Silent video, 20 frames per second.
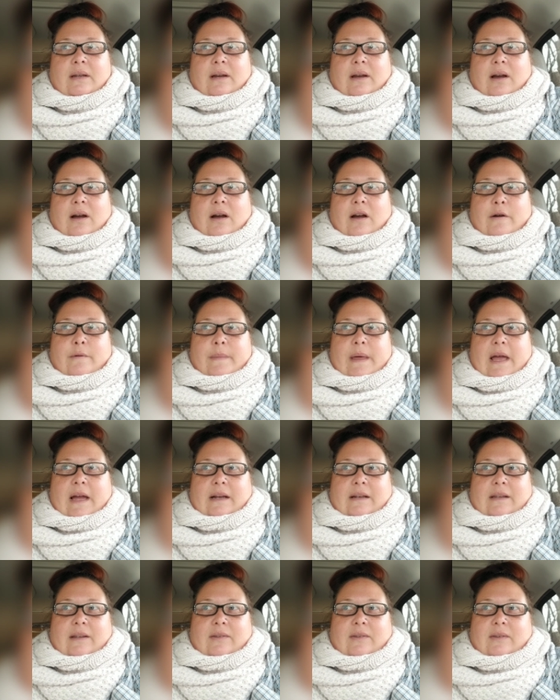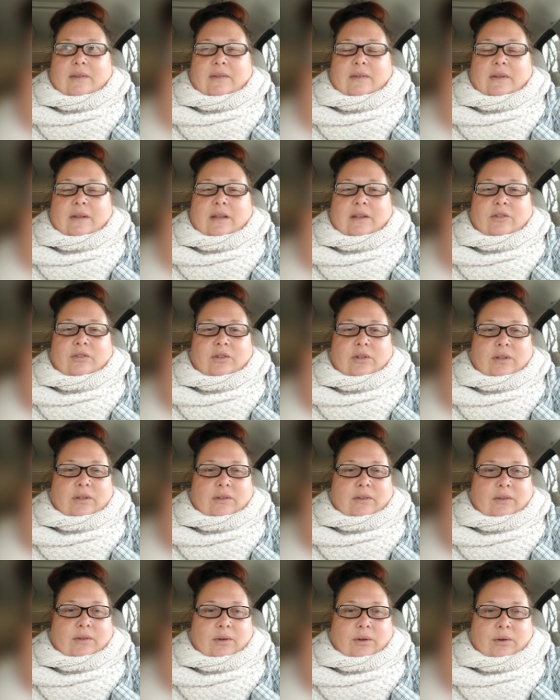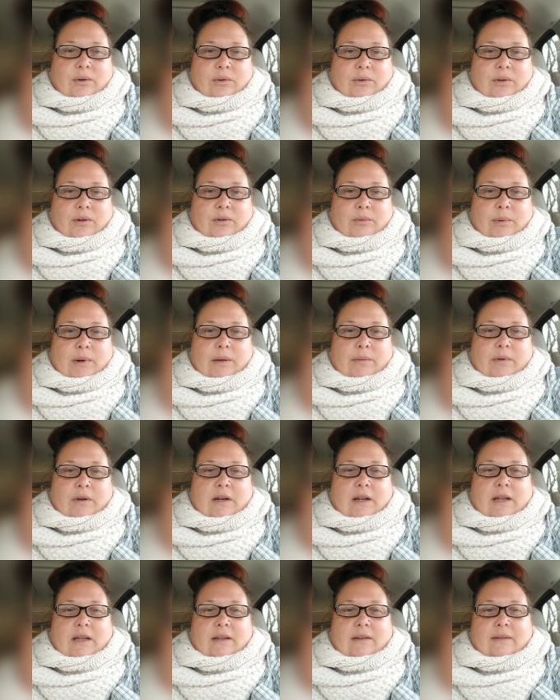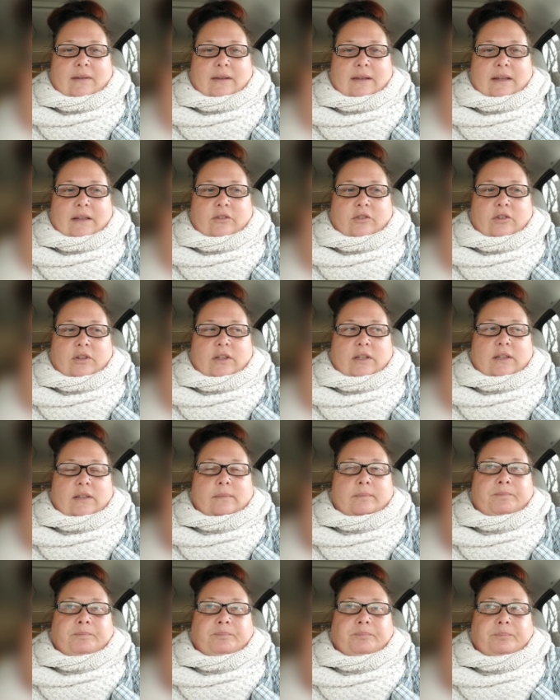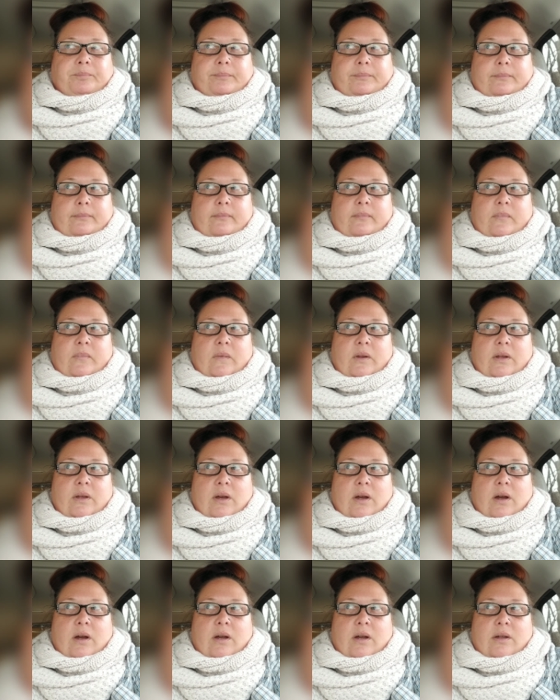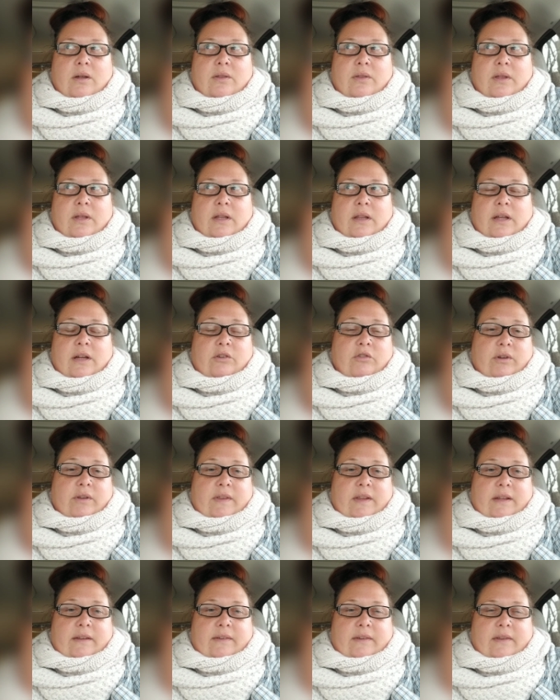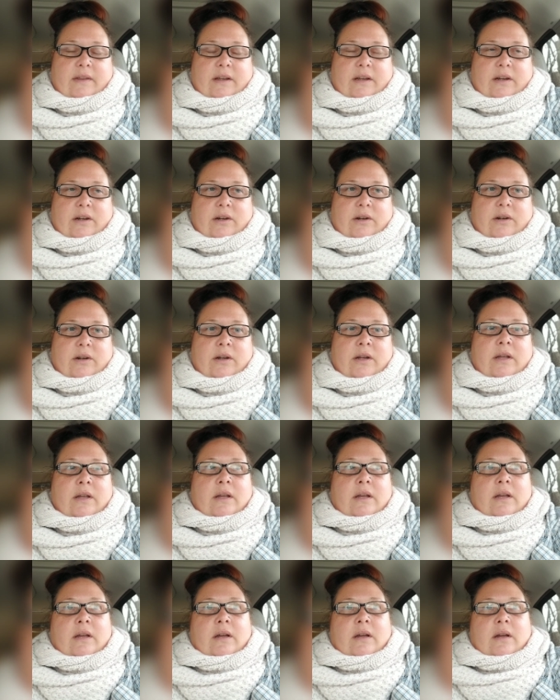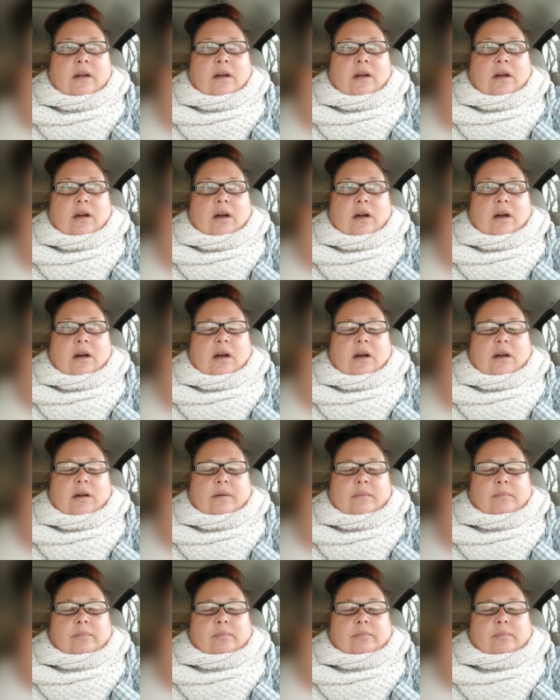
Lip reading: act as insulation. So there's probably not insulation. The electric that's there, I